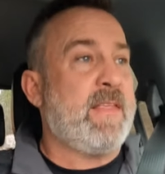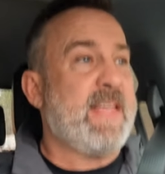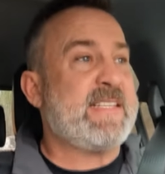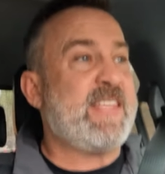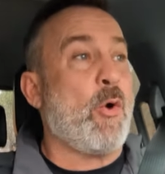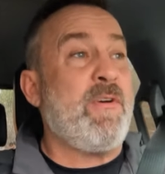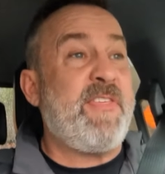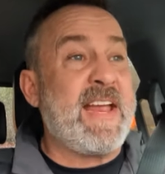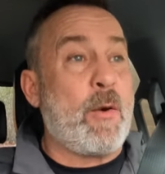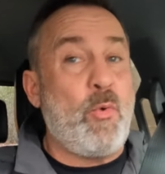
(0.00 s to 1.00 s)
I said the only
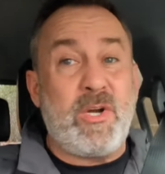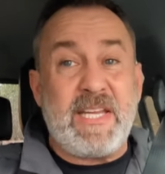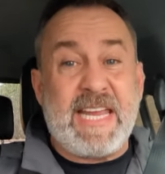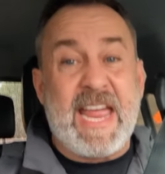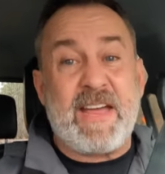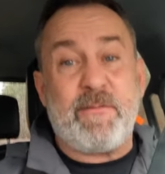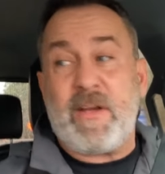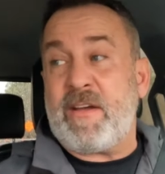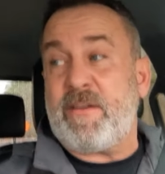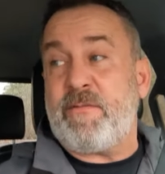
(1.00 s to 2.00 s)
thing I really can't
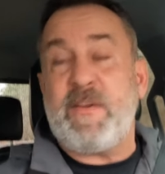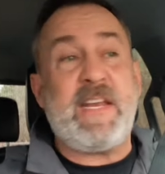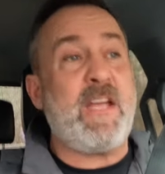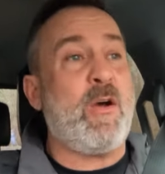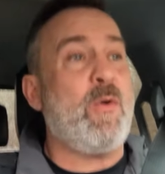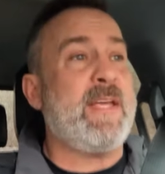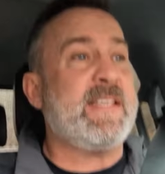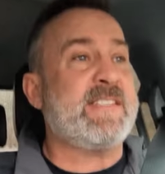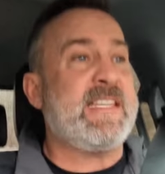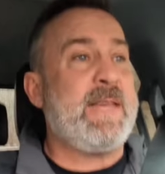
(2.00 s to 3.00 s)
video
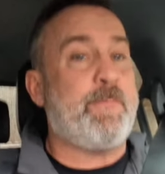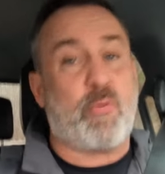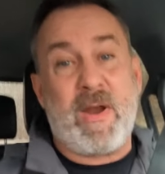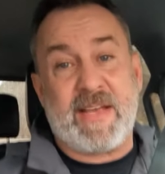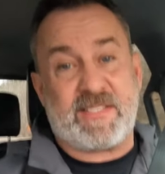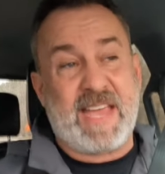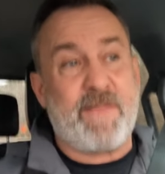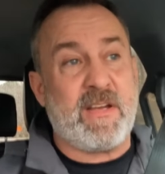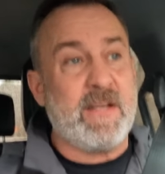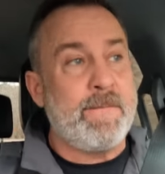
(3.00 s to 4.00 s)
is the press. They
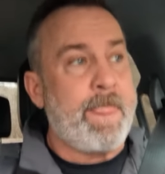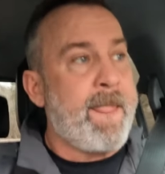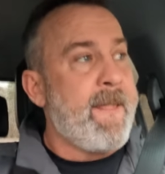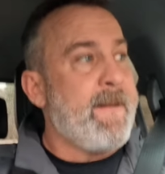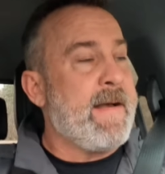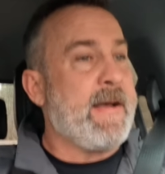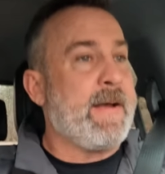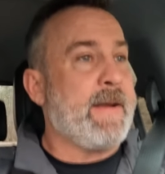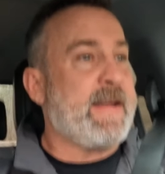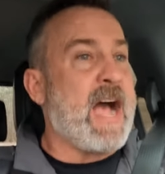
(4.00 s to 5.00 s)
have a
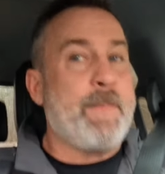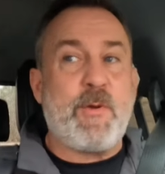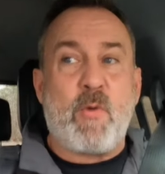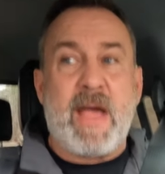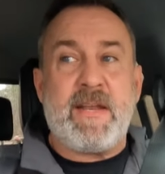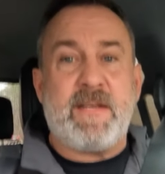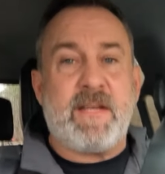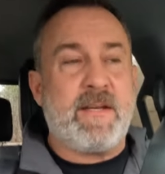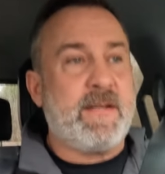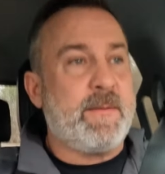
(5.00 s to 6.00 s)
copyrighted
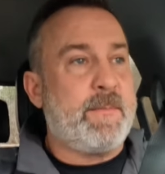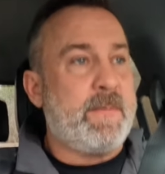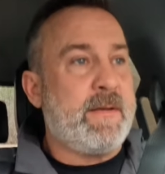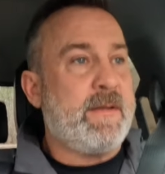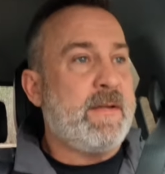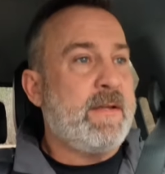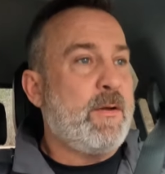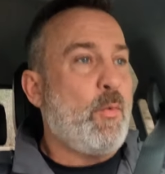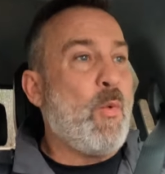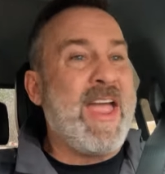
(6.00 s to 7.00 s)

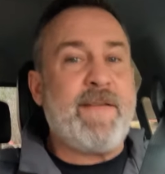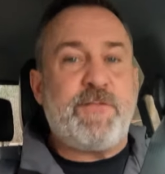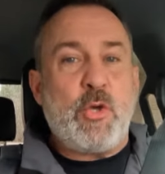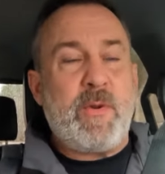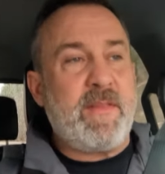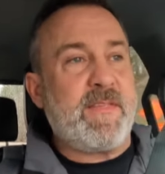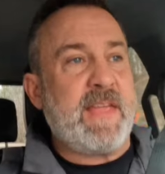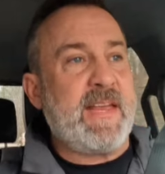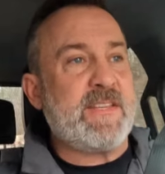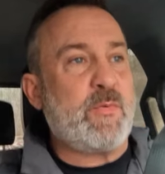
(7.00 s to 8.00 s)
way of doing
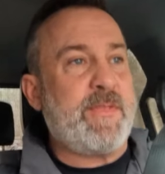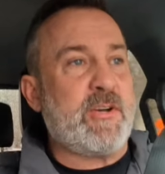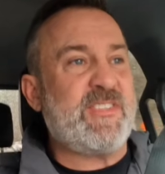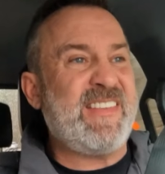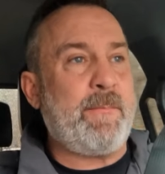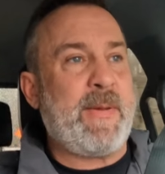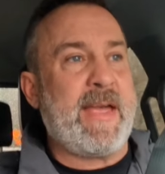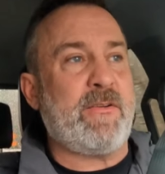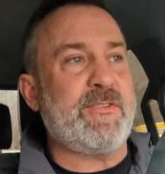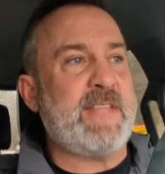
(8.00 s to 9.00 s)
things with their SIP
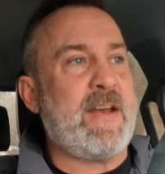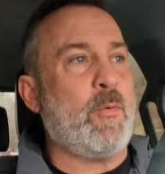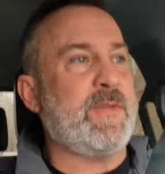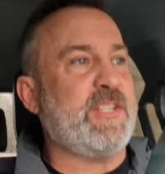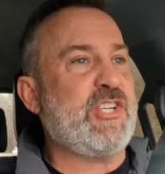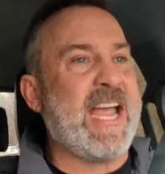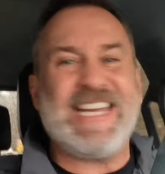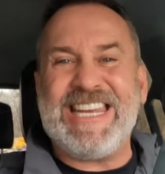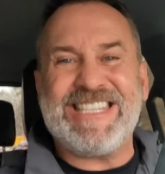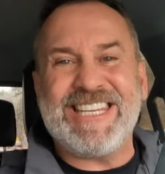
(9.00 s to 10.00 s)
panels, and they don't want the
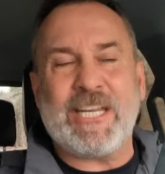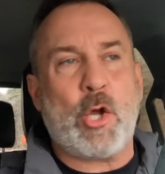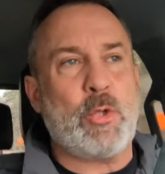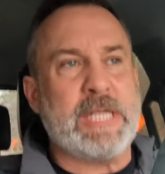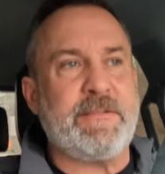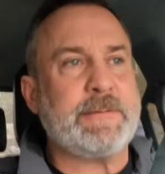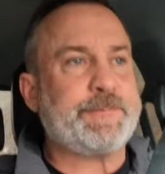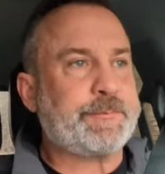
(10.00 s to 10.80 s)
Chinese to get a hold of it.